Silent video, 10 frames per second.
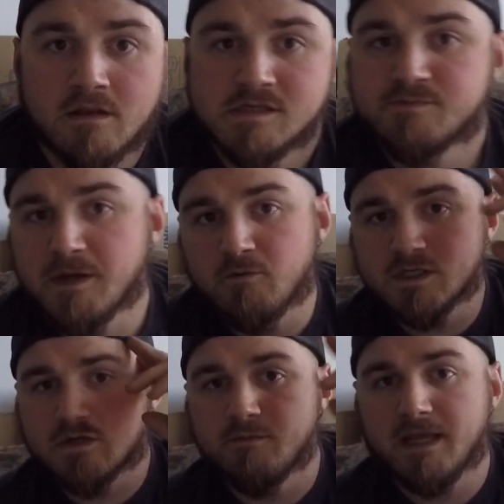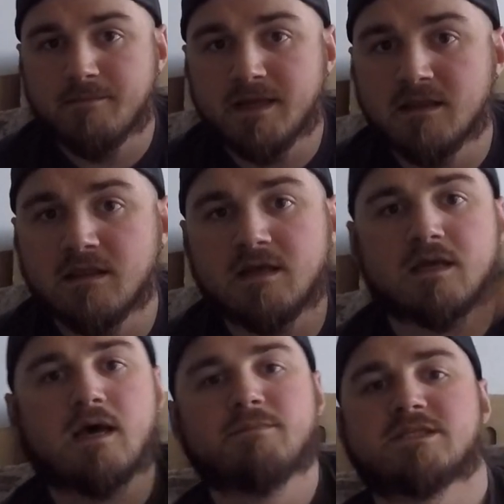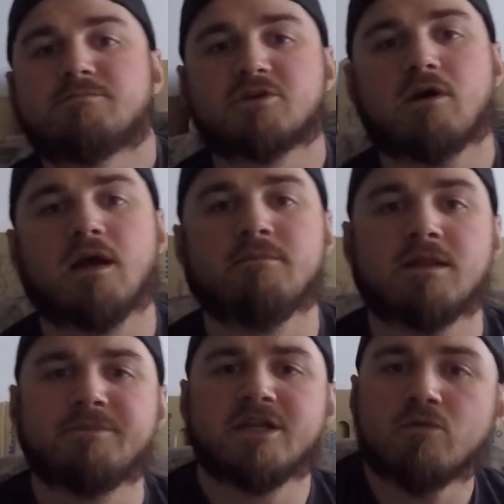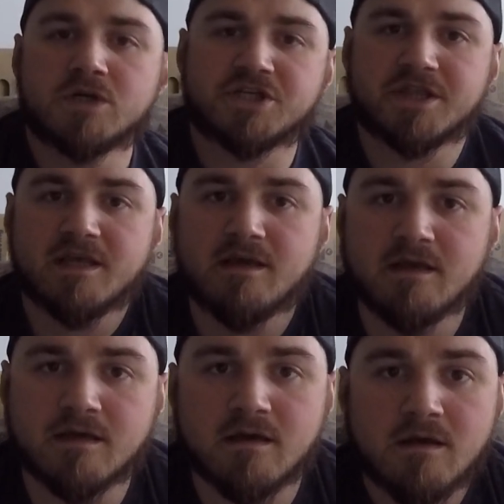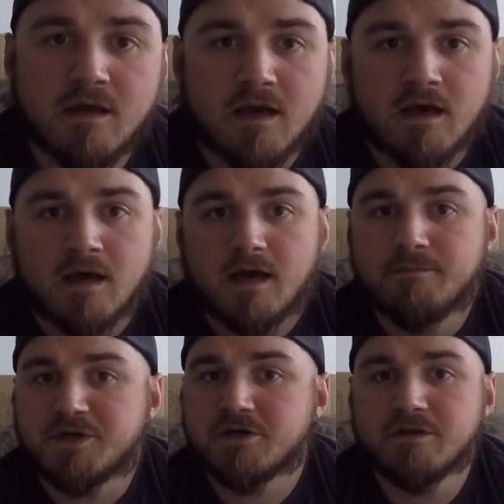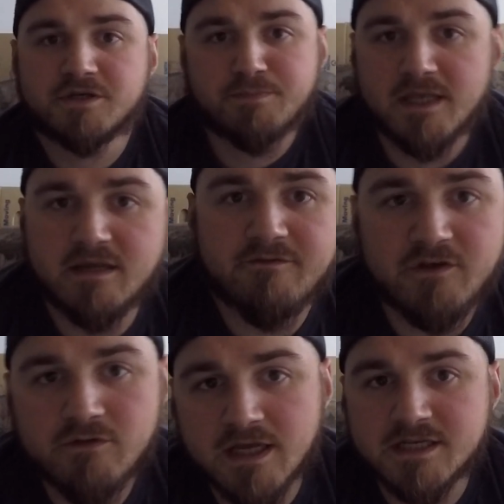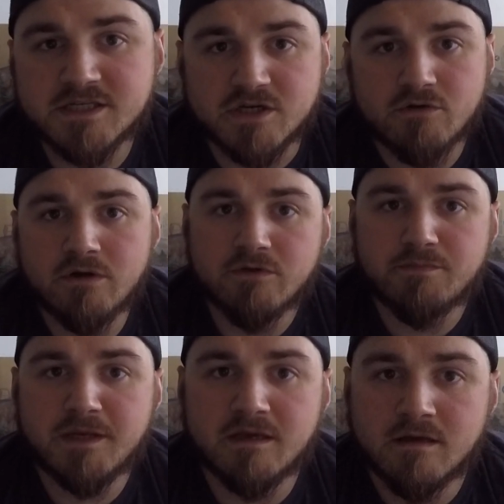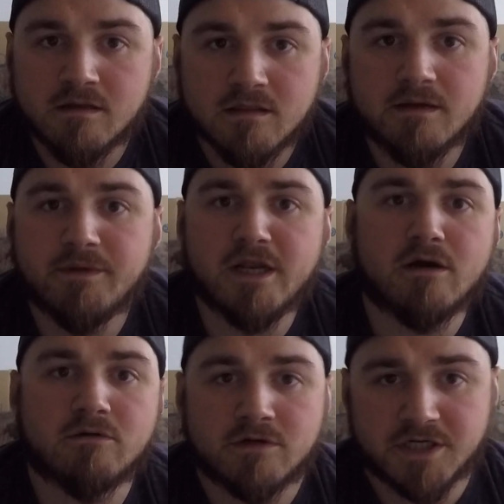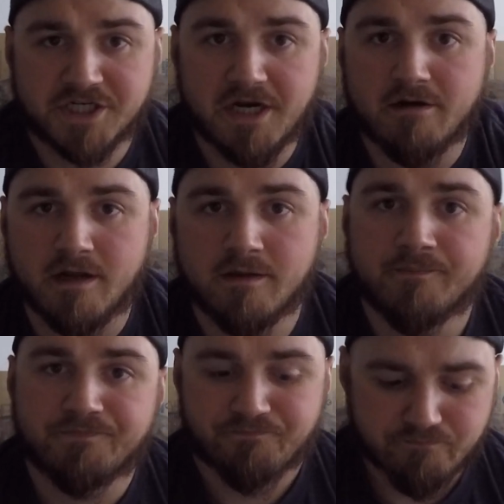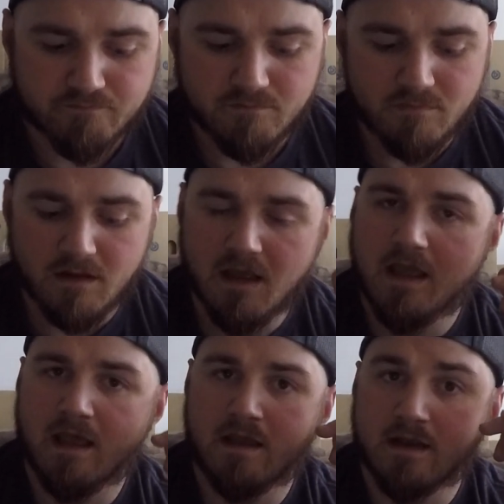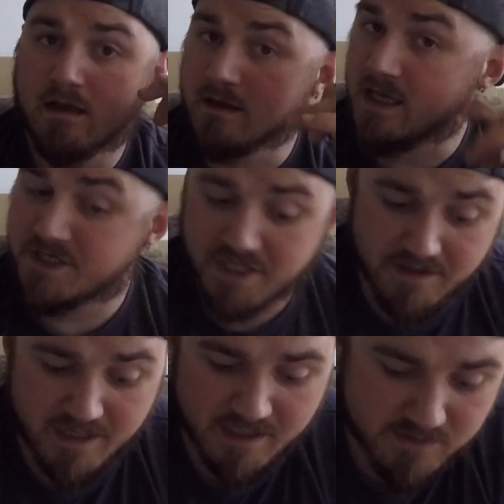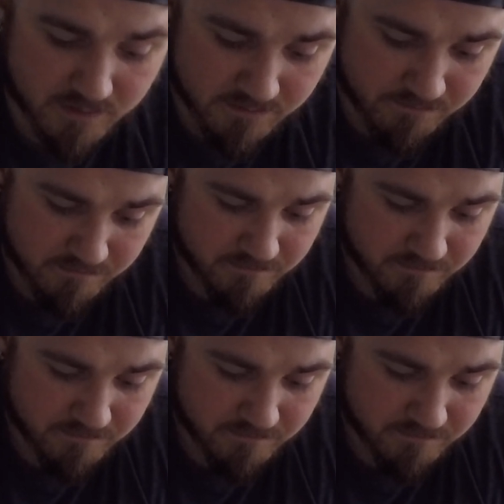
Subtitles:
This has been Wisco Madman. Like, comment, subscribe. Let me know what you think. I'm sure there's plenty of you that disagree with me. Let me know. Share it. And I'll catch you on the next one.